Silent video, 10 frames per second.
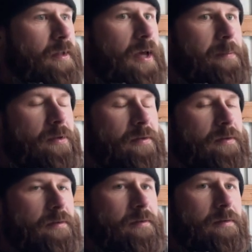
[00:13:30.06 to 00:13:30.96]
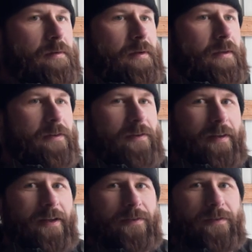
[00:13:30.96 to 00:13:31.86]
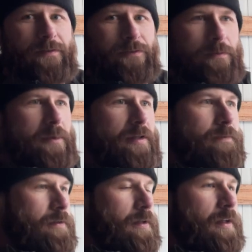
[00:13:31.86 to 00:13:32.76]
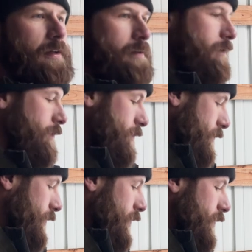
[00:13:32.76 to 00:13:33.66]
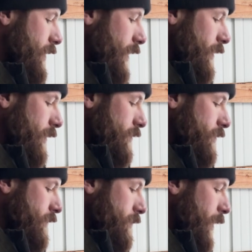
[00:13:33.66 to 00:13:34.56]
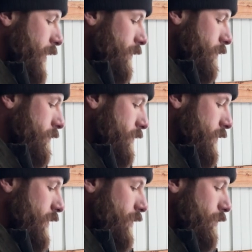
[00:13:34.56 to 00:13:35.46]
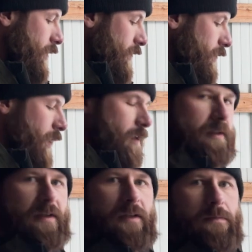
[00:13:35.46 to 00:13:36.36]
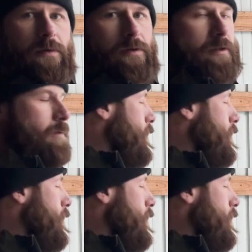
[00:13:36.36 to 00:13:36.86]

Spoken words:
it happens. And that's a lesson for me for today too. You just can't let yourself spiral. You just got to reset and keep going.